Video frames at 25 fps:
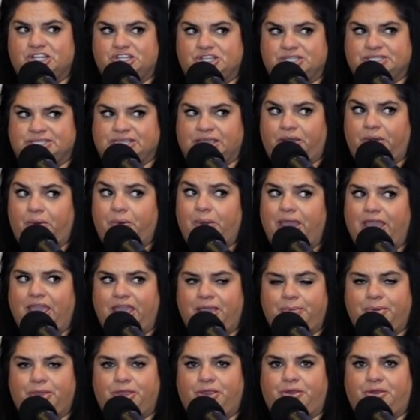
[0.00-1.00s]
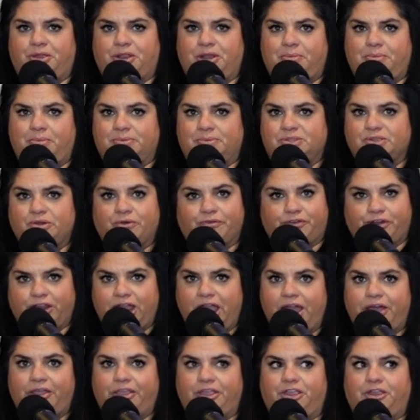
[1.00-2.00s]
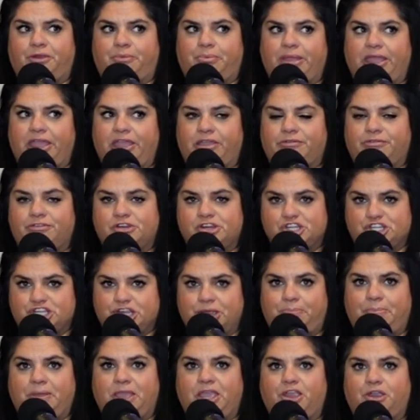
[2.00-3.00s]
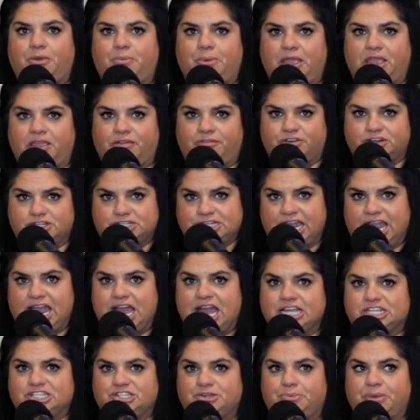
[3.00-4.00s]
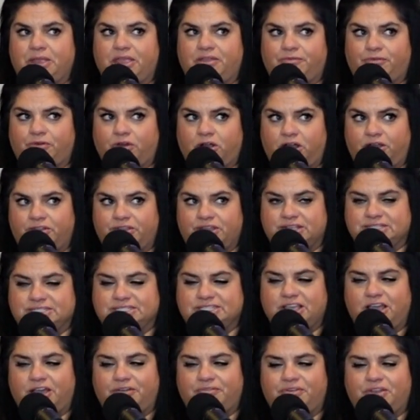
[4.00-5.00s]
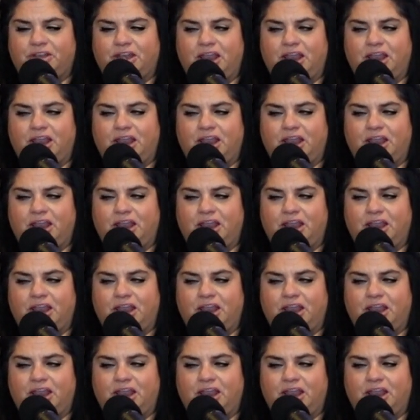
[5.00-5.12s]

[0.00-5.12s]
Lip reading: And she's like, okay, but don't forget, like you're paying for shipping, you're paying for tax, you're paying for all that stuff.